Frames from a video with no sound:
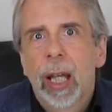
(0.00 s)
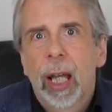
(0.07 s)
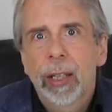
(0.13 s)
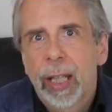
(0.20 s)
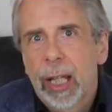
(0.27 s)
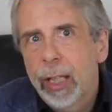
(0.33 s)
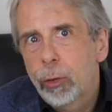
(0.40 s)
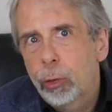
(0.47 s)

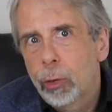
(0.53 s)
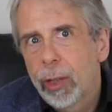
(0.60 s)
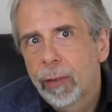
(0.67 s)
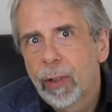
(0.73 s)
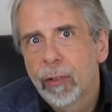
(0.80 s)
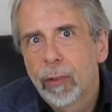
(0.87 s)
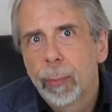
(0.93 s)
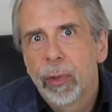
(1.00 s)
and the history
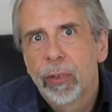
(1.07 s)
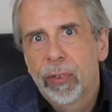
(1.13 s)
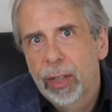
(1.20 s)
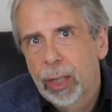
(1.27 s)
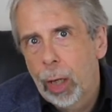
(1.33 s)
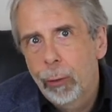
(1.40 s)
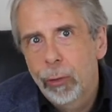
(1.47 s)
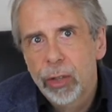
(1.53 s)
of governments
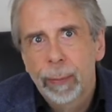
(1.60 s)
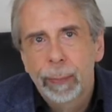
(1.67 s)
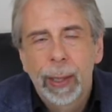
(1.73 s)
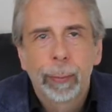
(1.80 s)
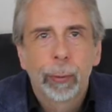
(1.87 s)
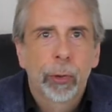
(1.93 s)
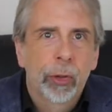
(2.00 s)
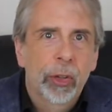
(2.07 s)
encouraging
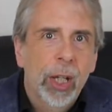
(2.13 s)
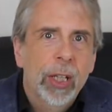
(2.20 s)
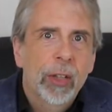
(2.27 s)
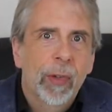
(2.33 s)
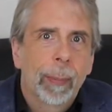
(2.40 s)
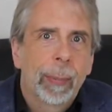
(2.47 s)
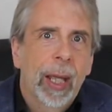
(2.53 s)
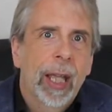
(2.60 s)
people to
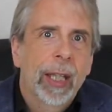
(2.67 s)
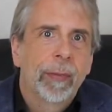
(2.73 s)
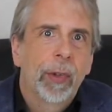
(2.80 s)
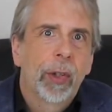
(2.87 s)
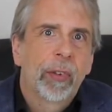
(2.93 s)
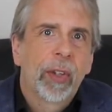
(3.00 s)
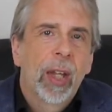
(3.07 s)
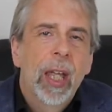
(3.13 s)
change their
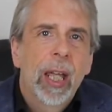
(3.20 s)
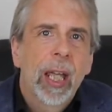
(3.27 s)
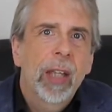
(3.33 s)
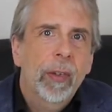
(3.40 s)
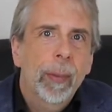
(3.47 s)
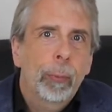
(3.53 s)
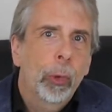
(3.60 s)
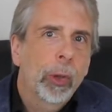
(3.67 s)
behaviours
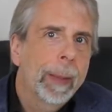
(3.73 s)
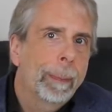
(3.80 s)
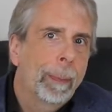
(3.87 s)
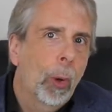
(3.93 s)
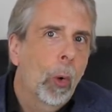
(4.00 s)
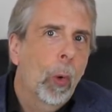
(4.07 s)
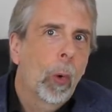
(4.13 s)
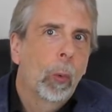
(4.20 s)
is a pretty
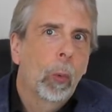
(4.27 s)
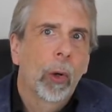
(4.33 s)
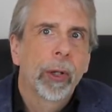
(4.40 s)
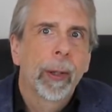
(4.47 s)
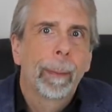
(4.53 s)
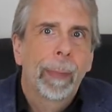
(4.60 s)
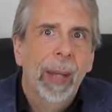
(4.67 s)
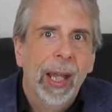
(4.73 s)
poor
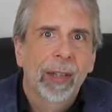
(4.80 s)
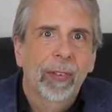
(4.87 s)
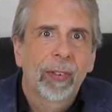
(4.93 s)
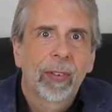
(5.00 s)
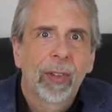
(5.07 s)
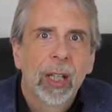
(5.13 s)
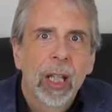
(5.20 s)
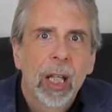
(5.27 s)
one at
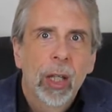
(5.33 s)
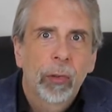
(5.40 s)
best.